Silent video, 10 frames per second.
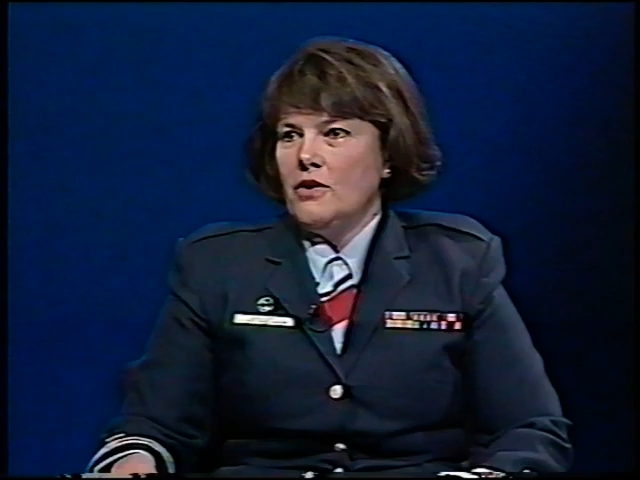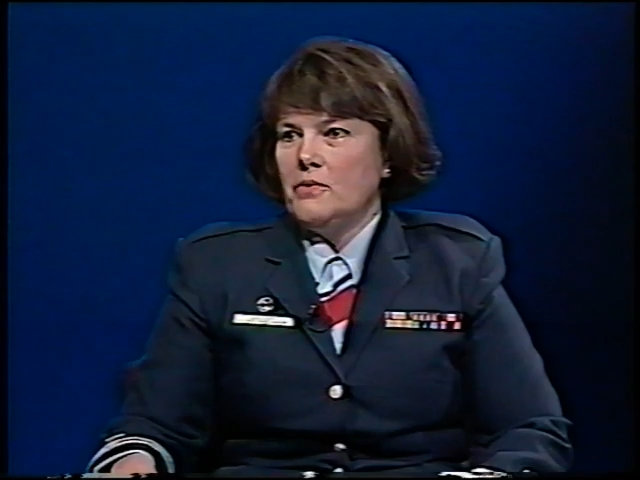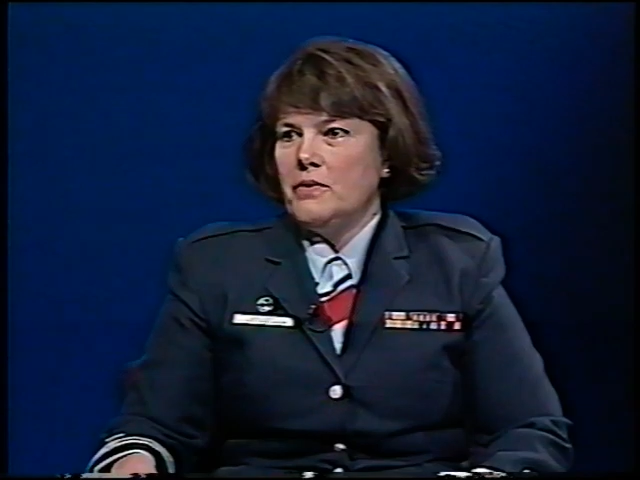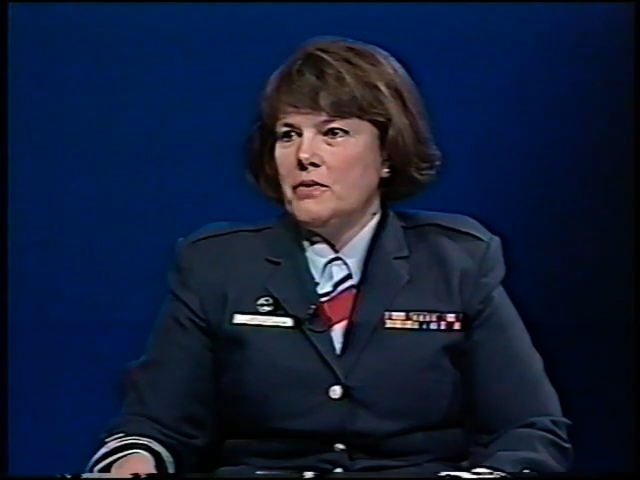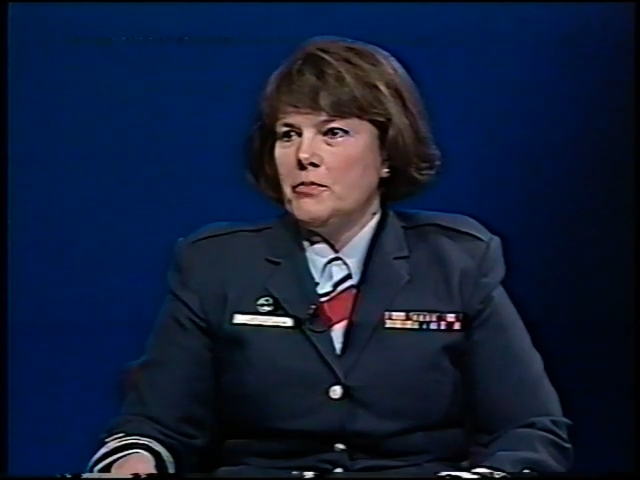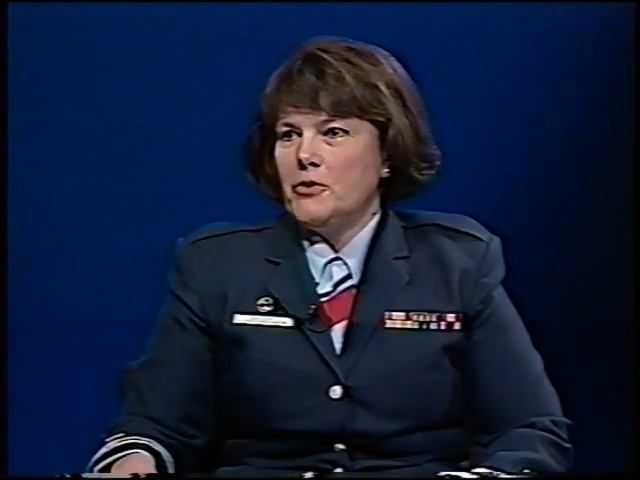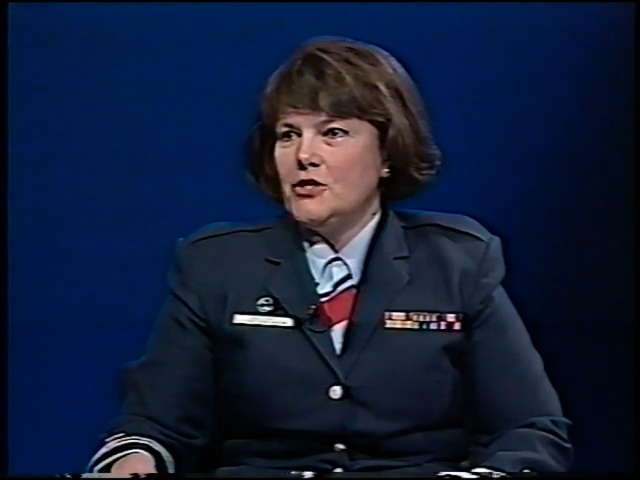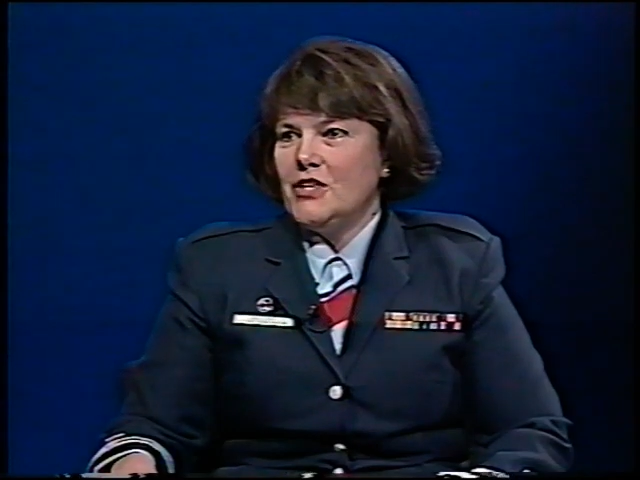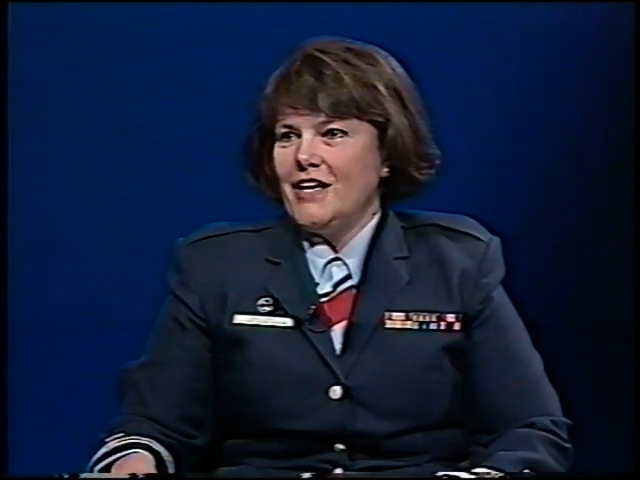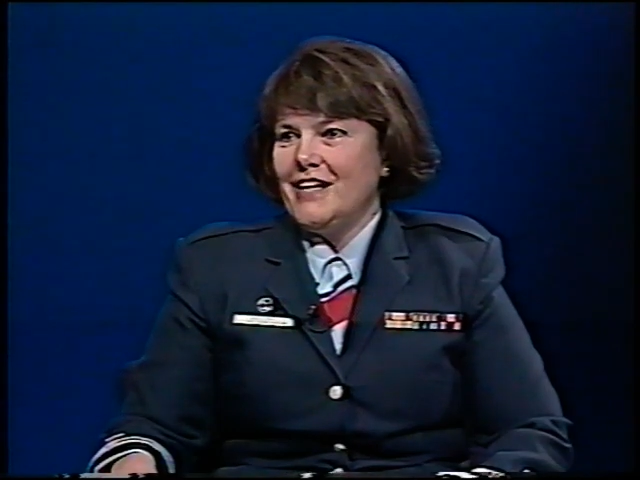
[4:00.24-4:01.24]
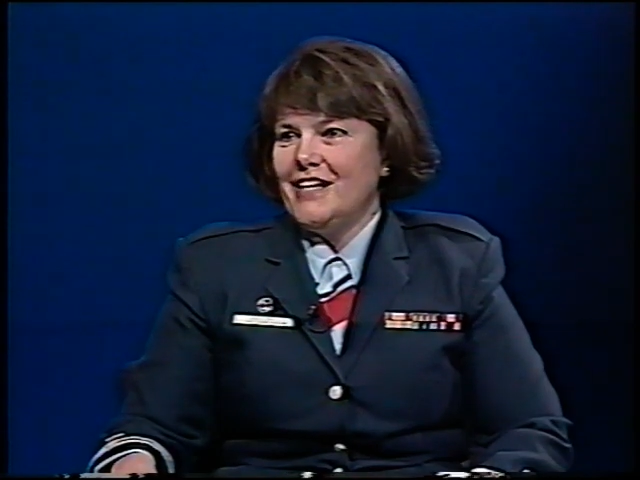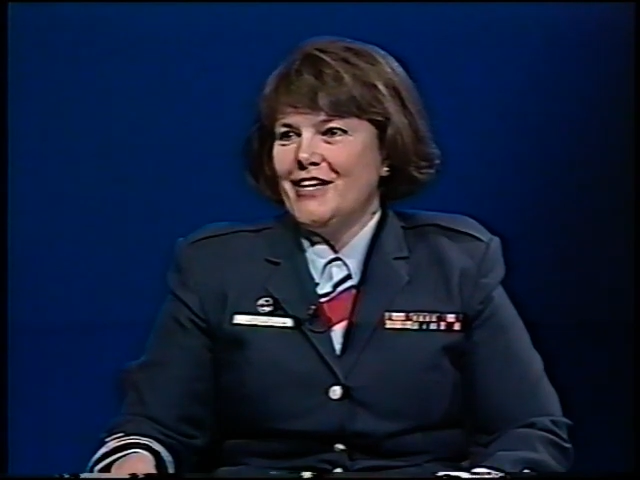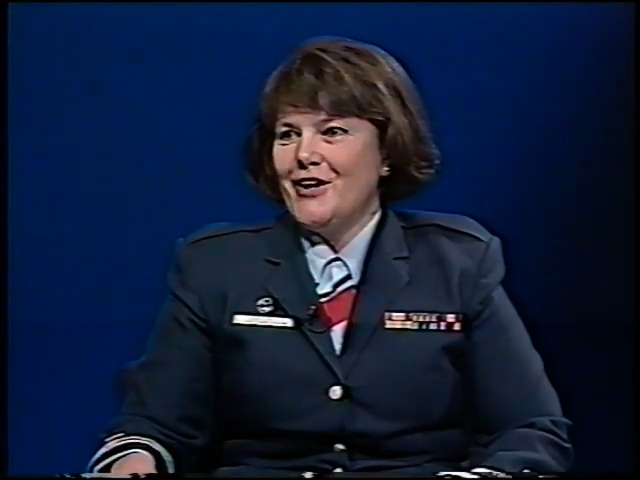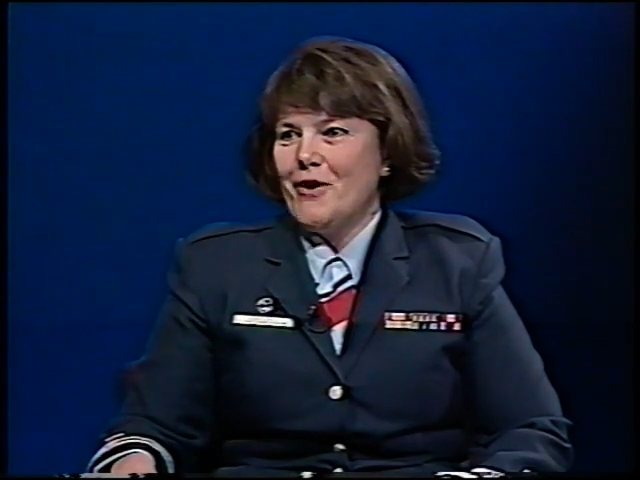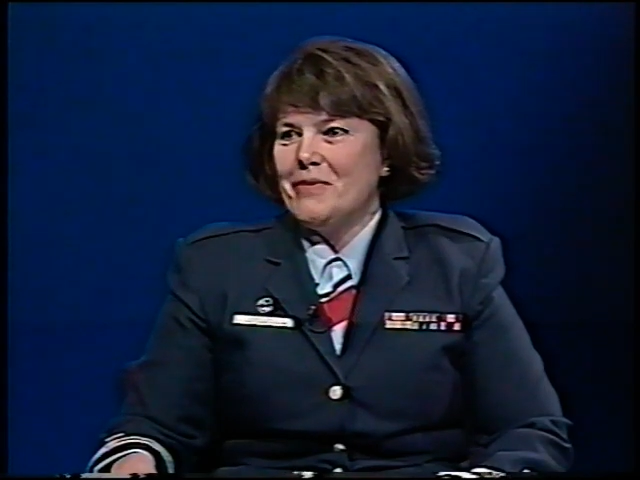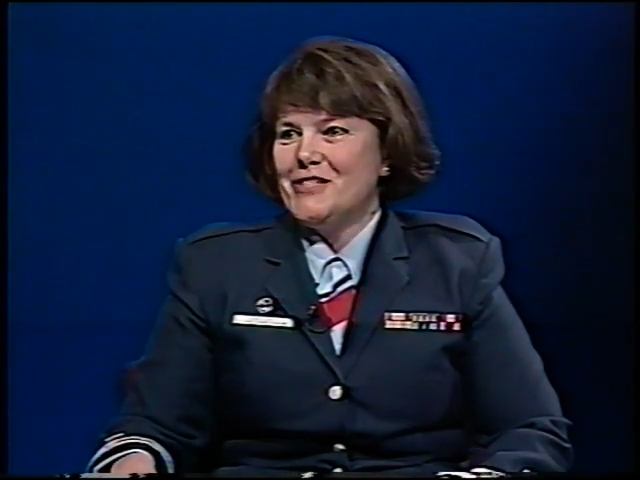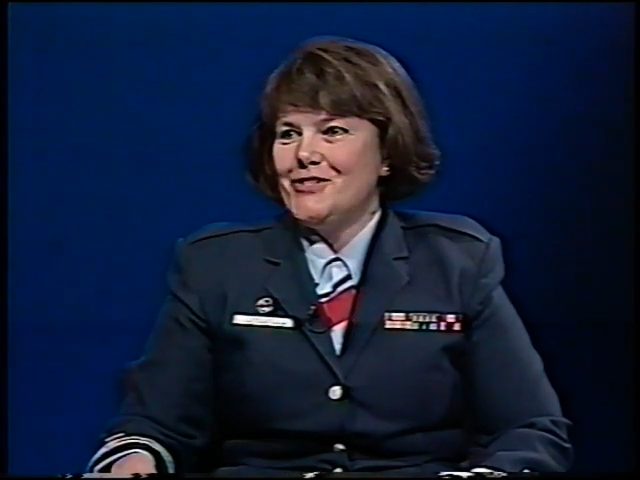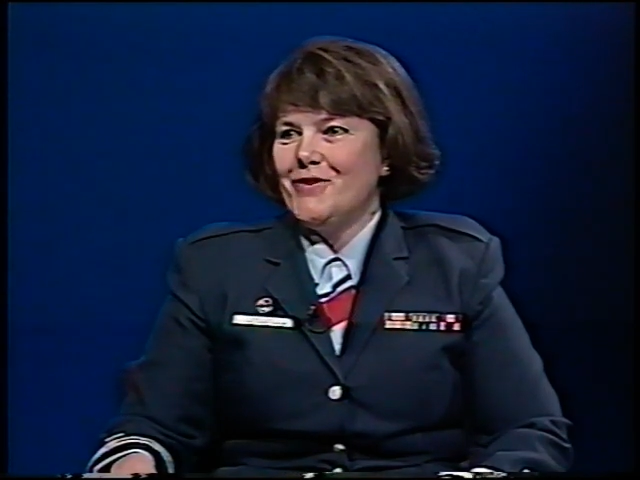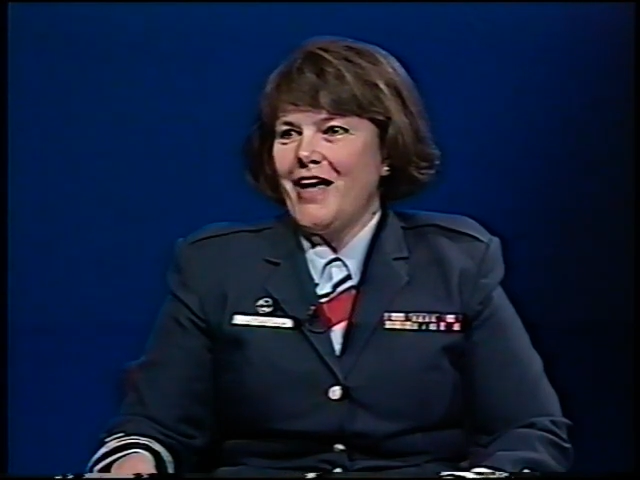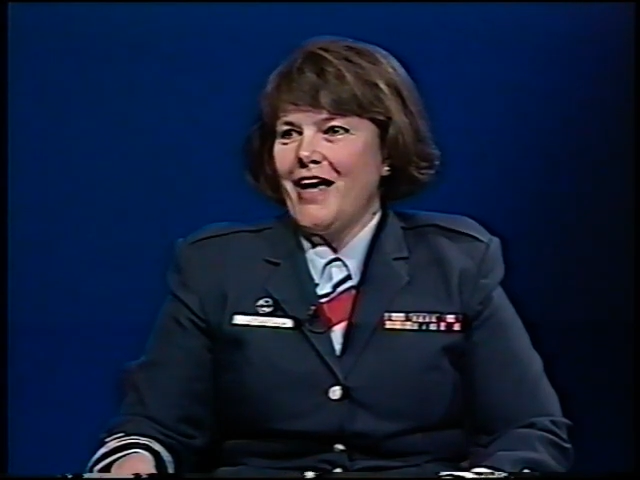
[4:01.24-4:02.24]
we would appreciate any
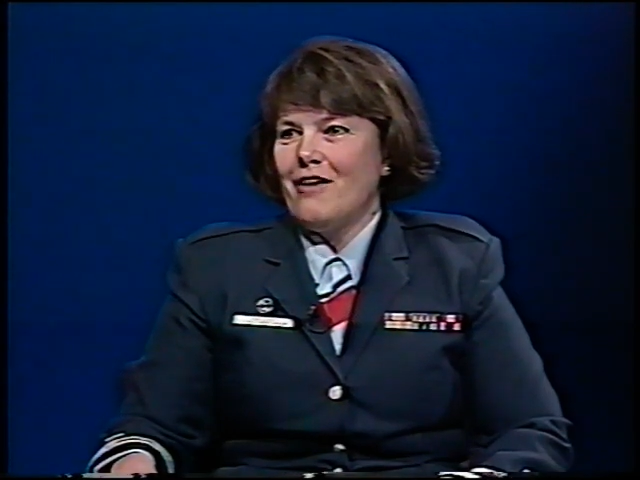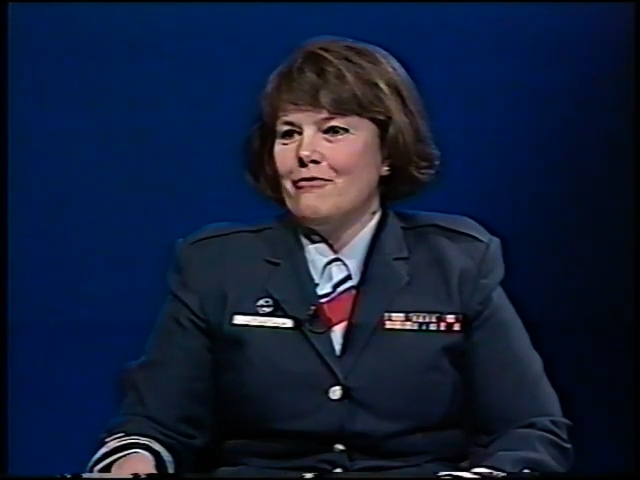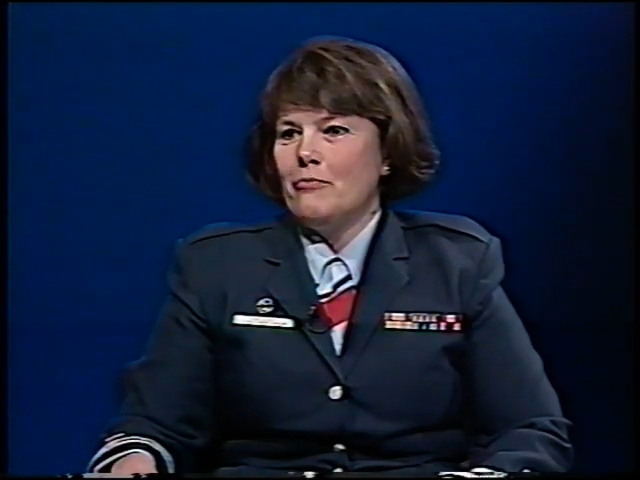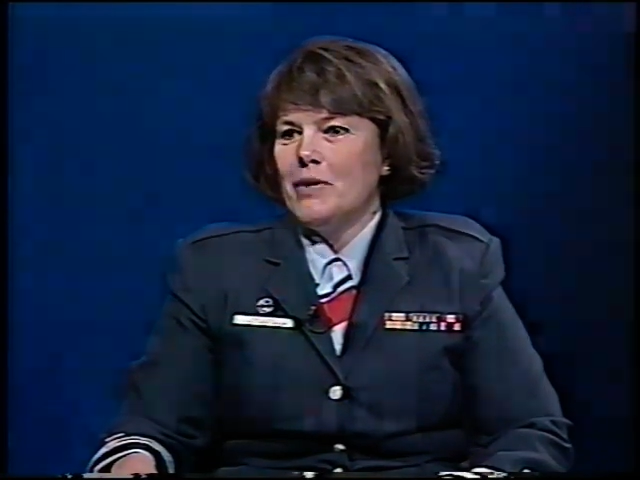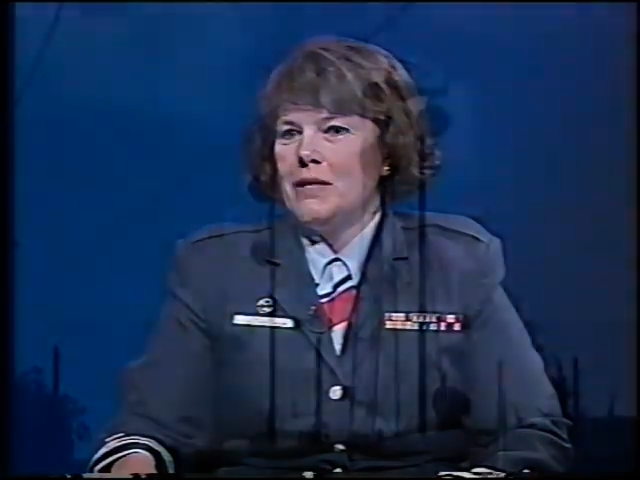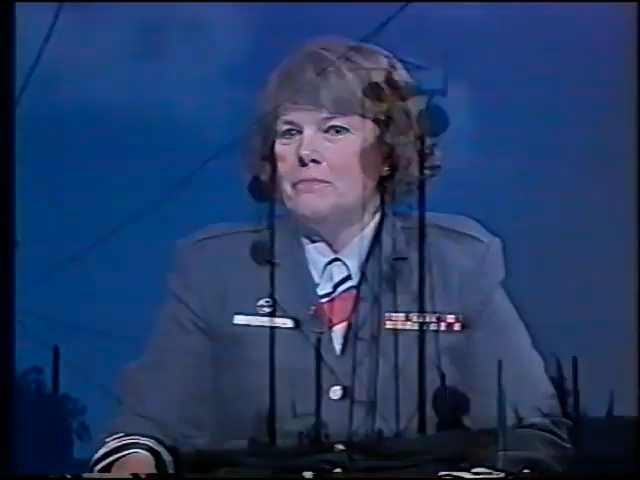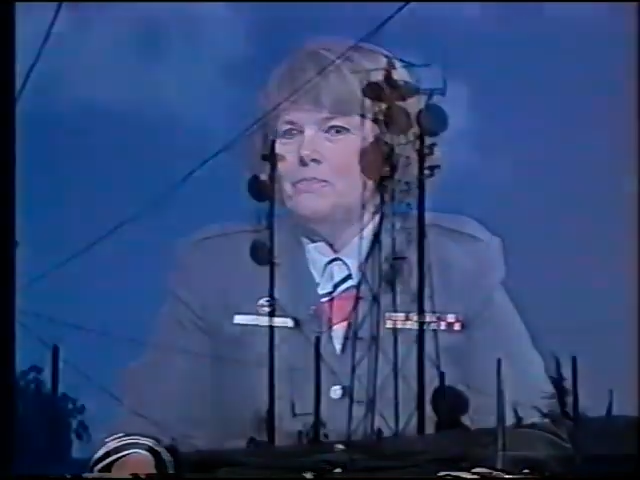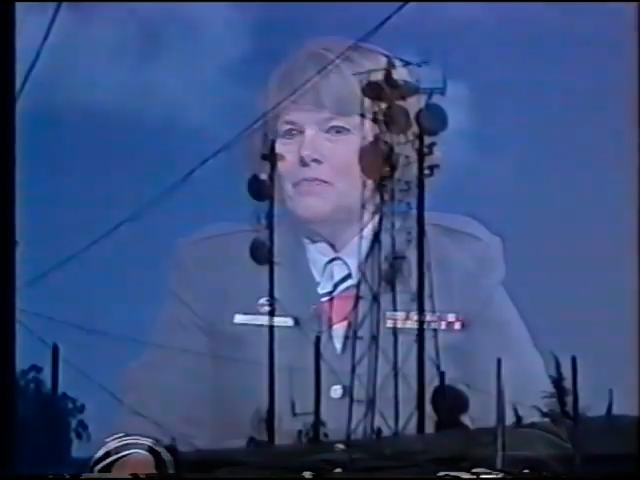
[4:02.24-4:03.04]
comments you have. But